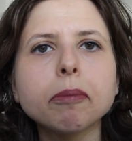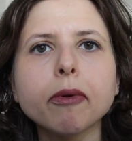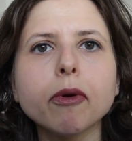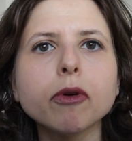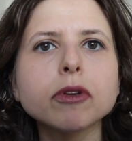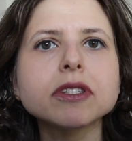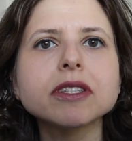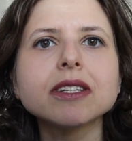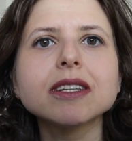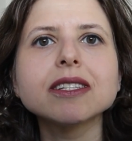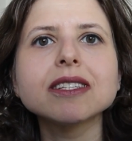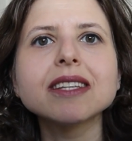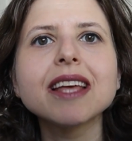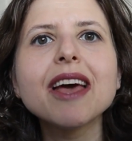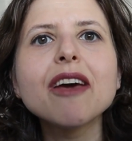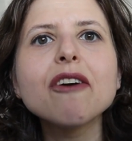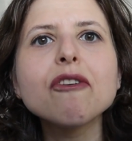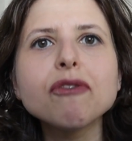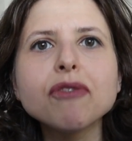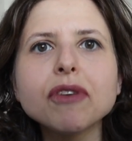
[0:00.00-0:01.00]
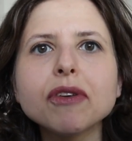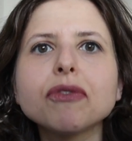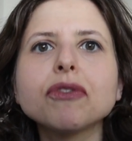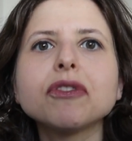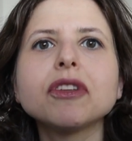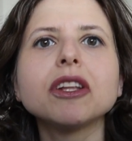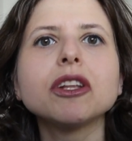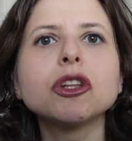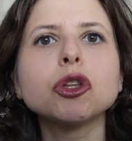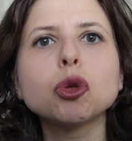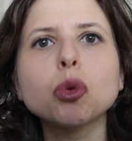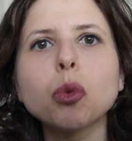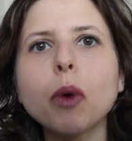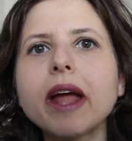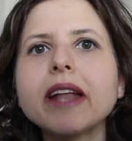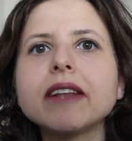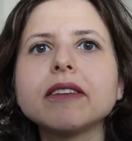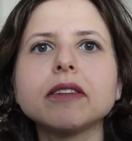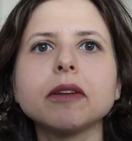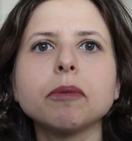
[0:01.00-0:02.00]
process 15,
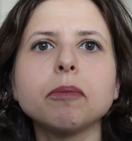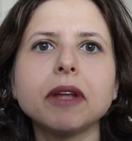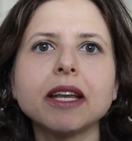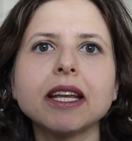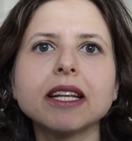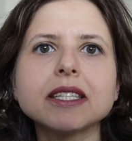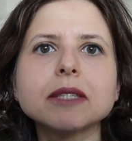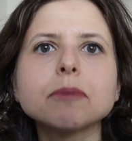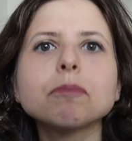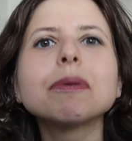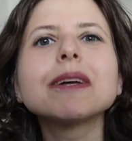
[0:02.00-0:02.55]
20 minutes,